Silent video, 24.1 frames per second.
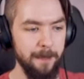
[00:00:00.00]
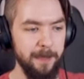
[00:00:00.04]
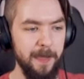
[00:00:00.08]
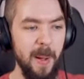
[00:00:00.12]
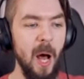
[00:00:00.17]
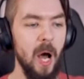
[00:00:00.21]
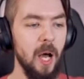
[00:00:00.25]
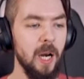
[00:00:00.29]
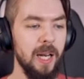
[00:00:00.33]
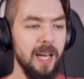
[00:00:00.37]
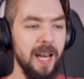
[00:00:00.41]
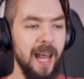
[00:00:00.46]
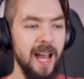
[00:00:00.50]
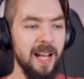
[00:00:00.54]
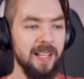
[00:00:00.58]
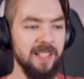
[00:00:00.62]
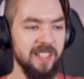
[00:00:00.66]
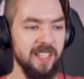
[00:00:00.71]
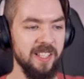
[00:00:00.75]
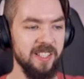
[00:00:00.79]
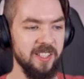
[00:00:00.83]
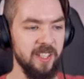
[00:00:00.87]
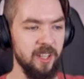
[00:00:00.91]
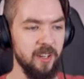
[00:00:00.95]
ball of
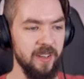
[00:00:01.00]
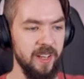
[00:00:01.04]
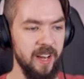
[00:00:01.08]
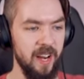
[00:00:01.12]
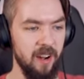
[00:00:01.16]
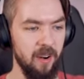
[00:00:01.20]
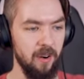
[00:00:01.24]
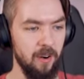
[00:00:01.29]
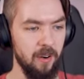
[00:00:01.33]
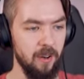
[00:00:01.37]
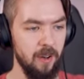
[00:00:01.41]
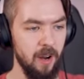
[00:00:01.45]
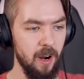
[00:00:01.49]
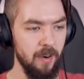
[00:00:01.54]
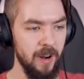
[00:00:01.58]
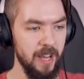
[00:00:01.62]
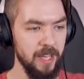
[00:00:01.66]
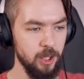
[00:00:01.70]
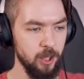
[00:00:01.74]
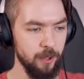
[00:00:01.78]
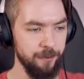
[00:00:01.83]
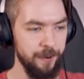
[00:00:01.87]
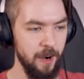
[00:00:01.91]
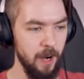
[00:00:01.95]
lads is there there? All
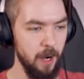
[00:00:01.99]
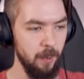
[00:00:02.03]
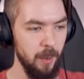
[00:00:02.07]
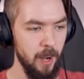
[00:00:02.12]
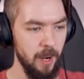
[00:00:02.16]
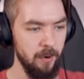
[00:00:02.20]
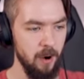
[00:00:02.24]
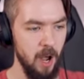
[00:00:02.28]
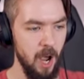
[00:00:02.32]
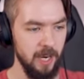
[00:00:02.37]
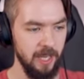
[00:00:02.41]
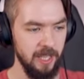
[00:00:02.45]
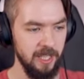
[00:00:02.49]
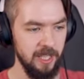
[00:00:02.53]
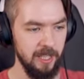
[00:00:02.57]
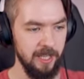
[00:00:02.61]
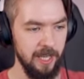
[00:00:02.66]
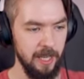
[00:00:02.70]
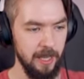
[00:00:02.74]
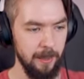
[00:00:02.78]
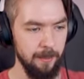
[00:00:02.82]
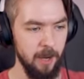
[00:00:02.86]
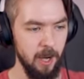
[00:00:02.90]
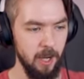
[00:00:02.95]
right, just fire one rock and you'll
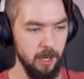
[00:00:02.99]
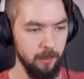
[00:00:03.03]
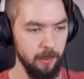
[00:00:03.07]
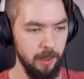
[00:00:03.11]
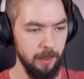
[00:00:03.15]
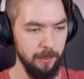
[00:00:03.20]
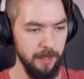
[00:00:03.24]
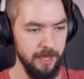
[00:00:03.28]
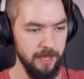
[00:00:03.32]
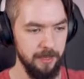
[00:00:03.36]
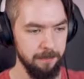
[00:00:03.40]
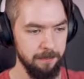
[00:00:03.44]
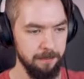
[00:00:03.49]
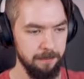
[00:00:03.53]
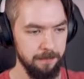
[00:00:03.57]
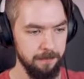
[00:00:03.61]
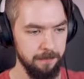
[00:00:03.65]
kill them all and we'll win.